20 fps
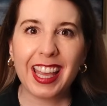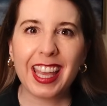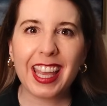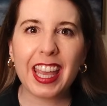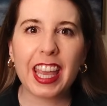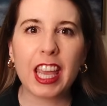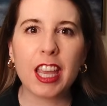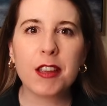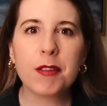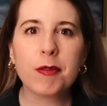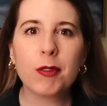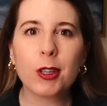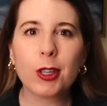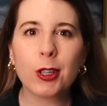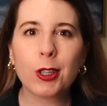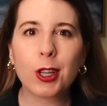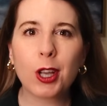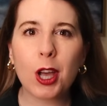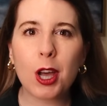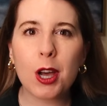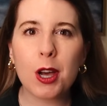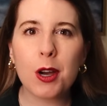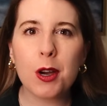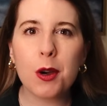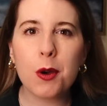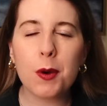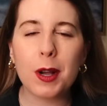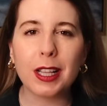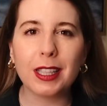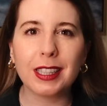Hey
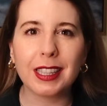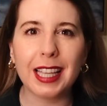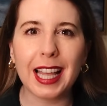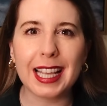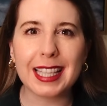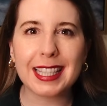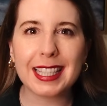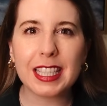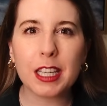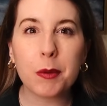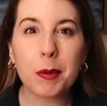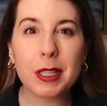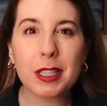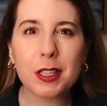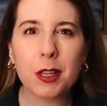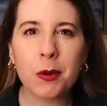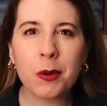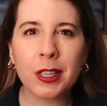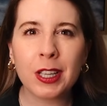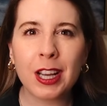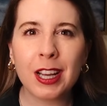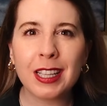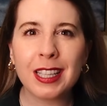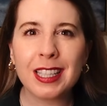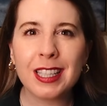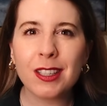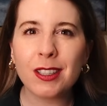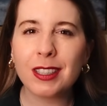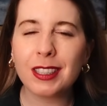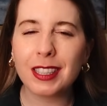Virgo, let's see what's going on
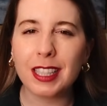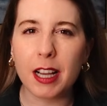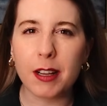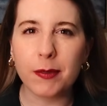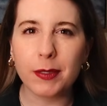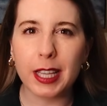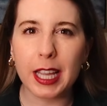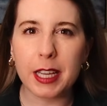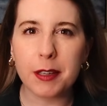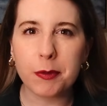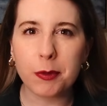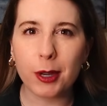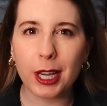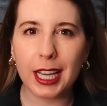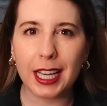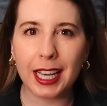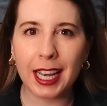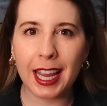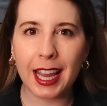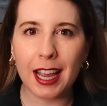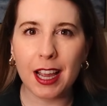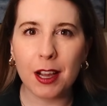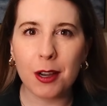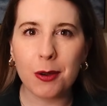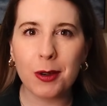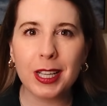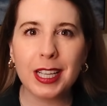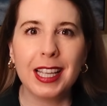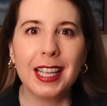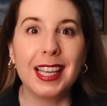in your love life right
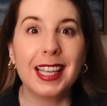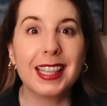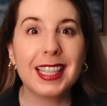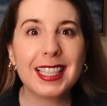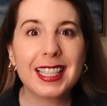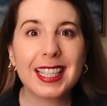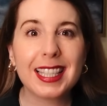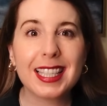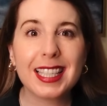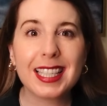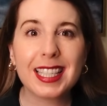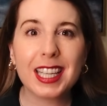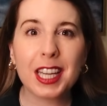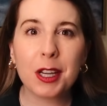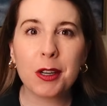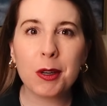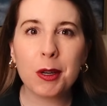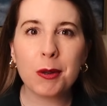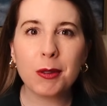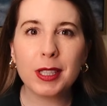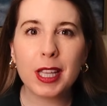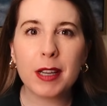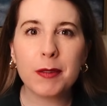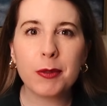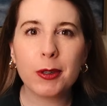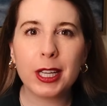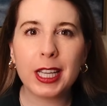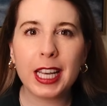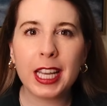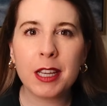now. This is a tarot love
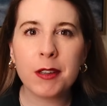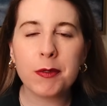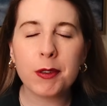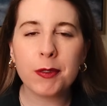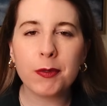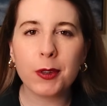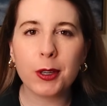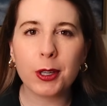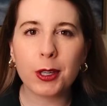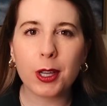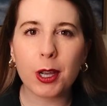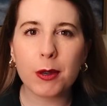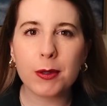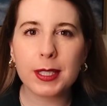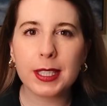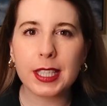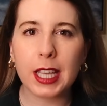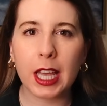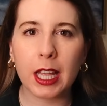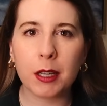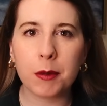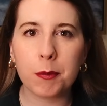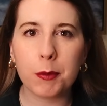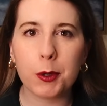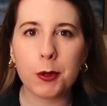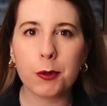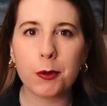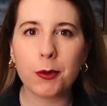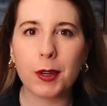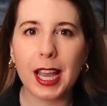reading for Virgo, Sun,
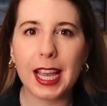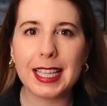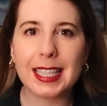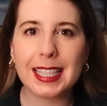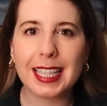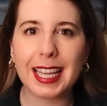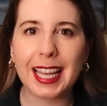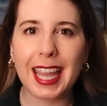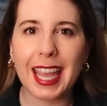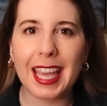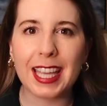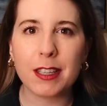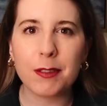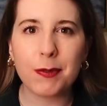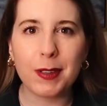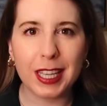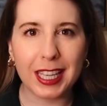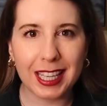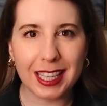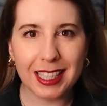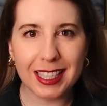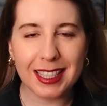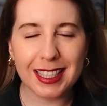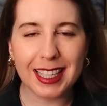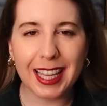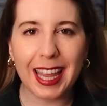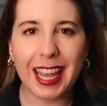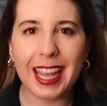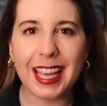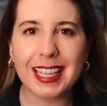Moon, Rising, and
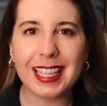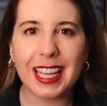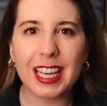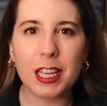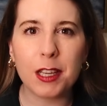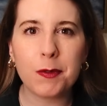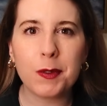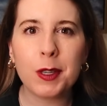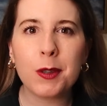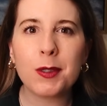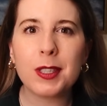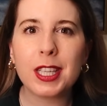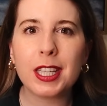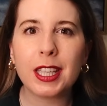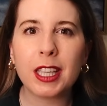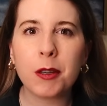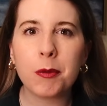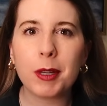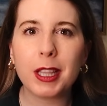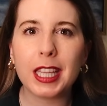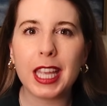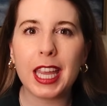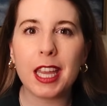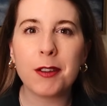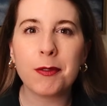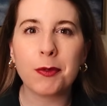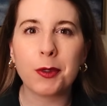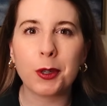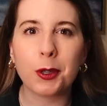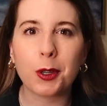Venus, and any of you dealing with
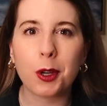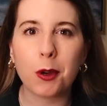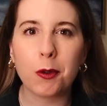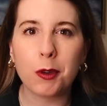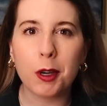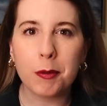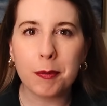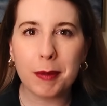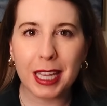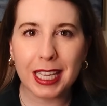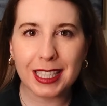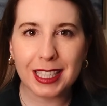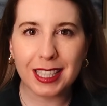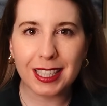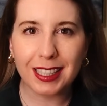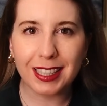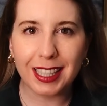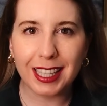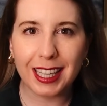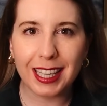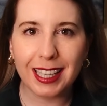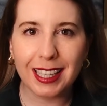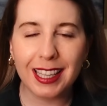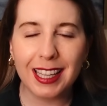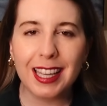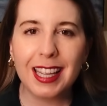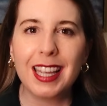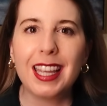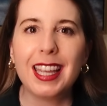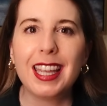a Virgo romantically.
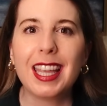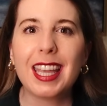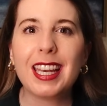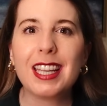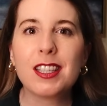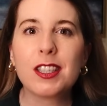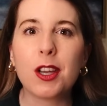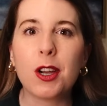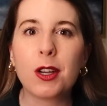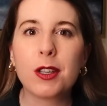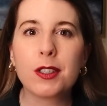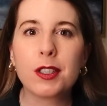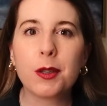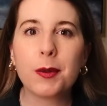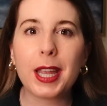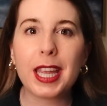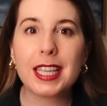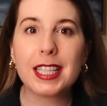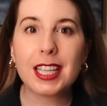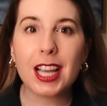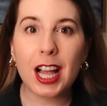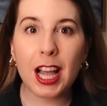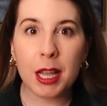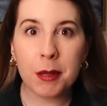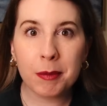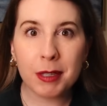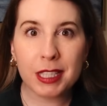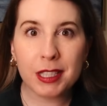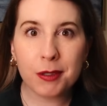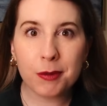It is also a
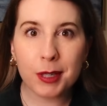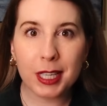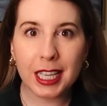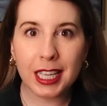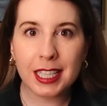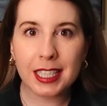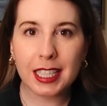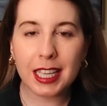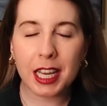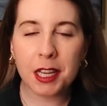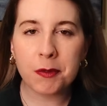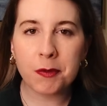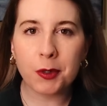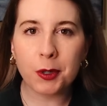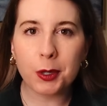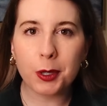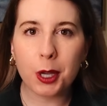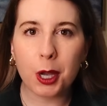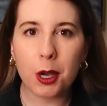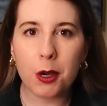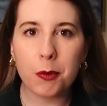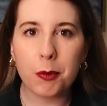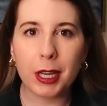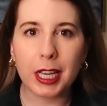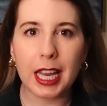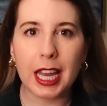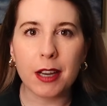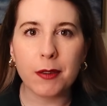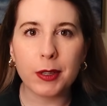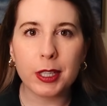timeless reading today, Virgo.
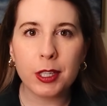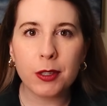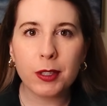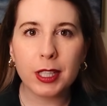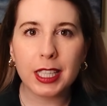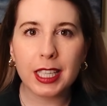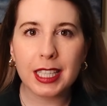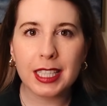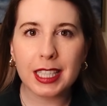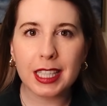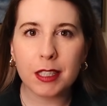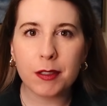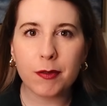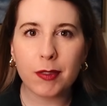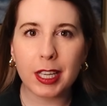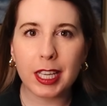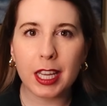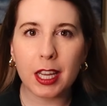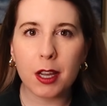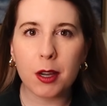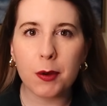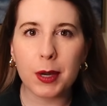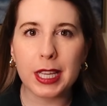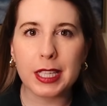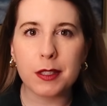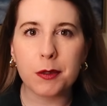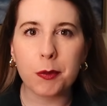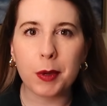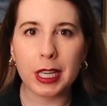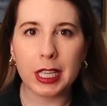Whenever you click into the video
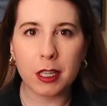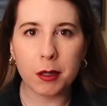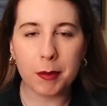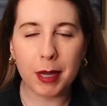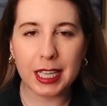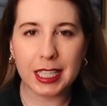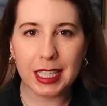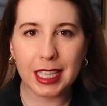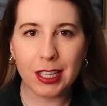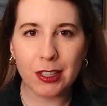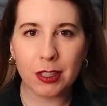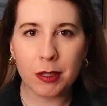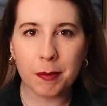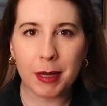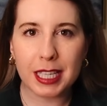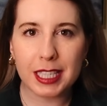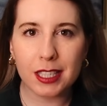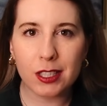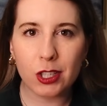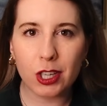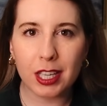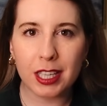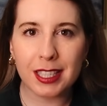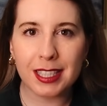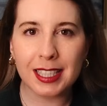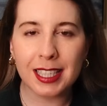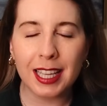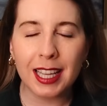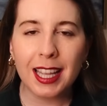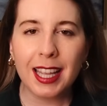is when you're meant to hear the
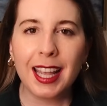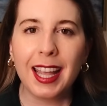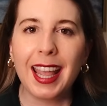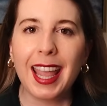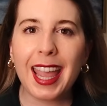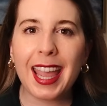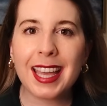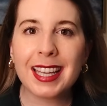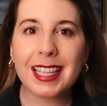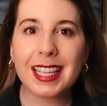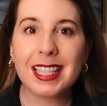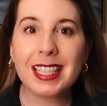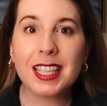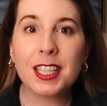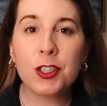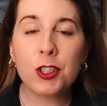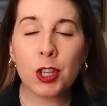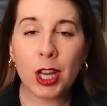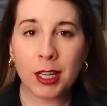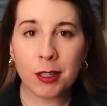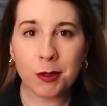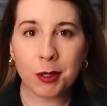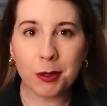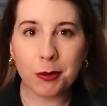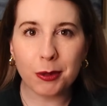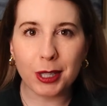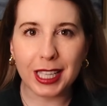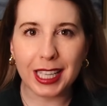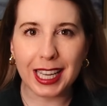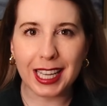messages, and it's a general
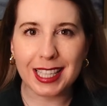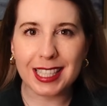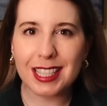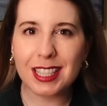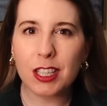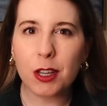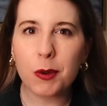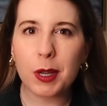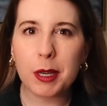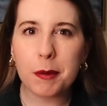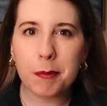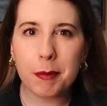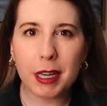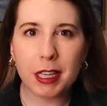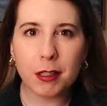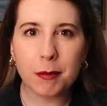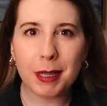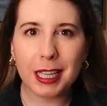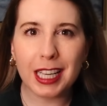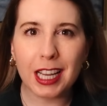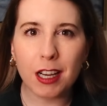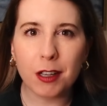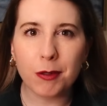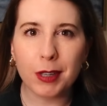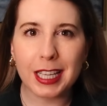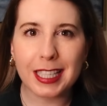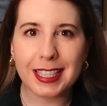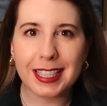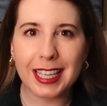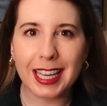reading, so it may or may not
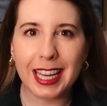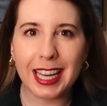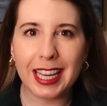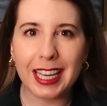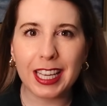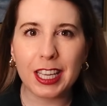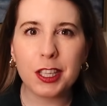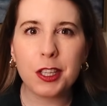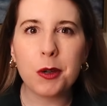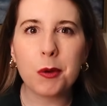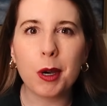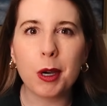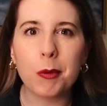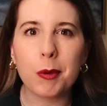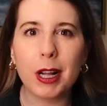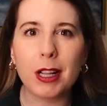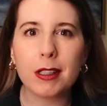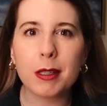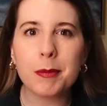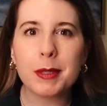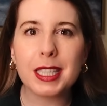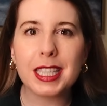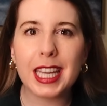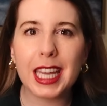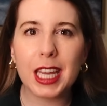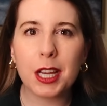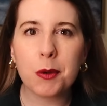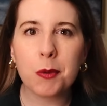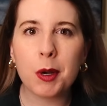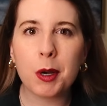resonate. You are welcome to
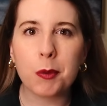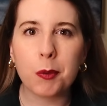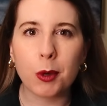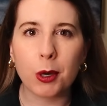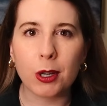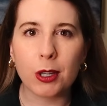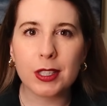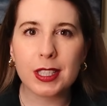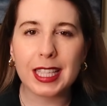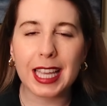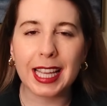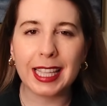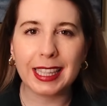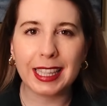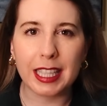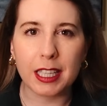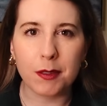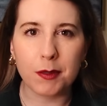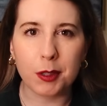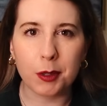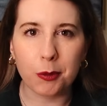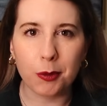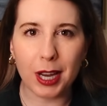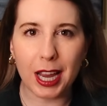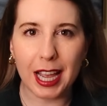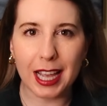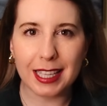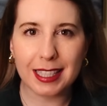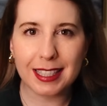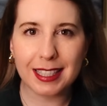take what works and leave the
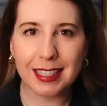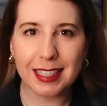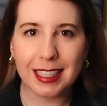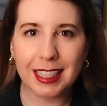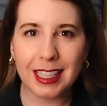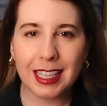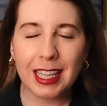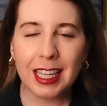rest.